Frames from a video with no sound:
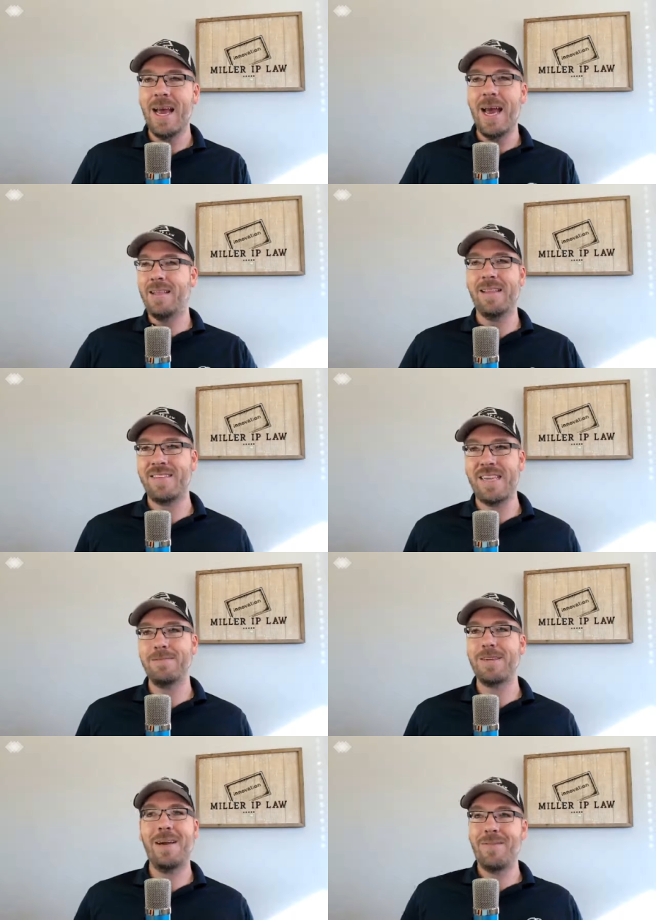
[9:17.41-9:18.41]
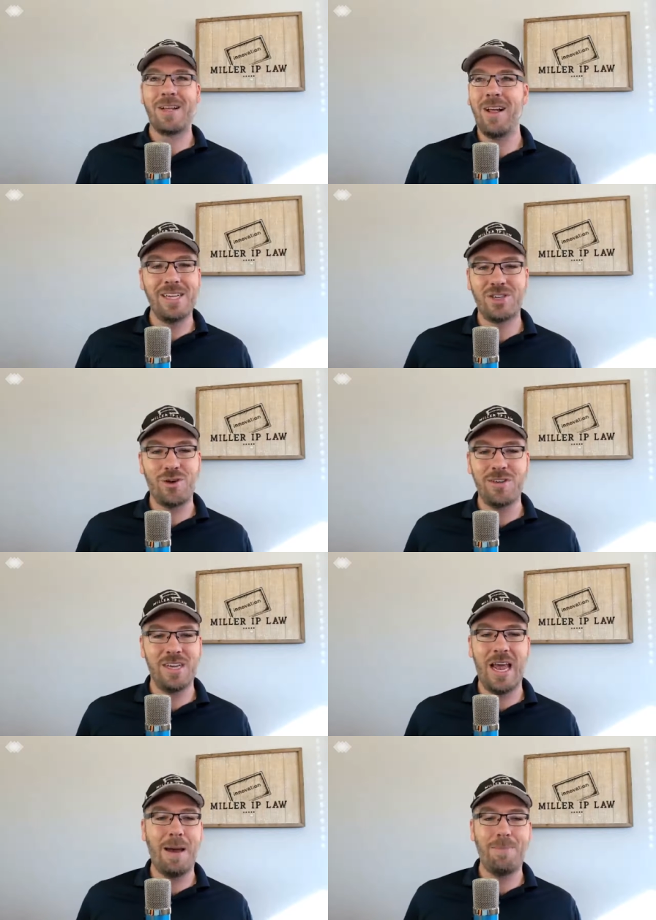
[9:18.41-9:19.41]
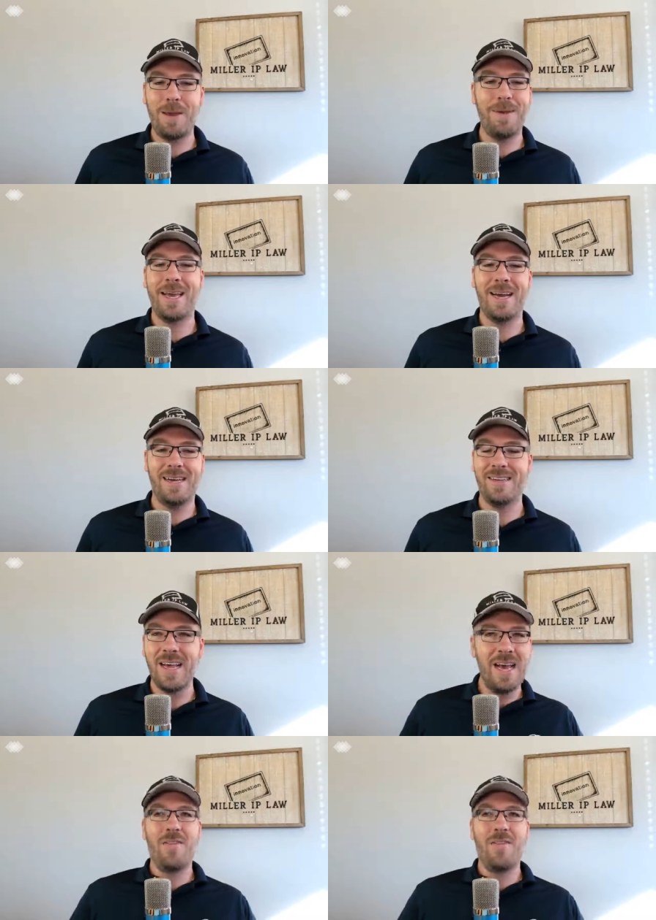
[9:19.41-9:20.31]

and at the same time the clients are always unhappy because